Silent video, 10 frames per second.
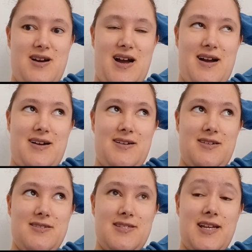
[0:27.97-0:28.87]

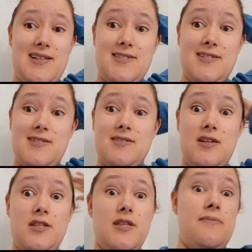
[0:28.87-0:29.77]
and edited
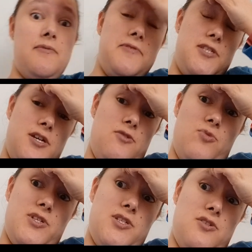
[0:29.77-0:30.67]
another video,
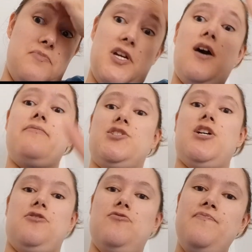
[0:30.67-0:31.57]
which is on my other
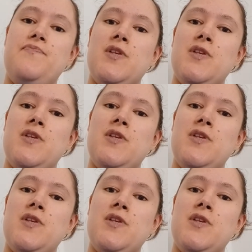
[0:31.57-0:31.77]
channel,